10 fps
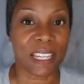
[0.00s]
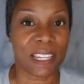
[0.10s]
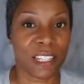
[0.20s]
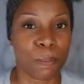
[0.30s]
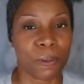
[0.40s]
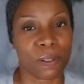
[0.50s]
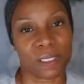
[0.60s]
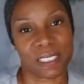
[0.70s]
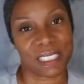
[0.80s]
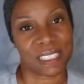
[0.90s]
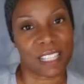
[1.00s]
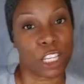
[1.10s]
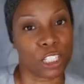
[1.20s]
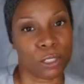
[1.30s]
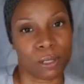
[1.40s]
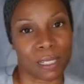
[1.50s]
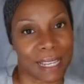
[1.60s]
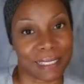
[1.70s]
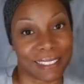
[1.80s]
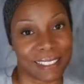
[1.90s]
any purchases
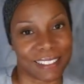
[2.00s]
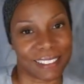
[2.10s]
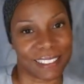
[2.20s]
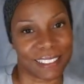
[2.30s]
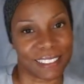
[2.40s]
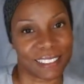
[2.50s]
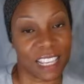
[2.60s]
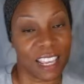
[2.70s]
utilizing our links.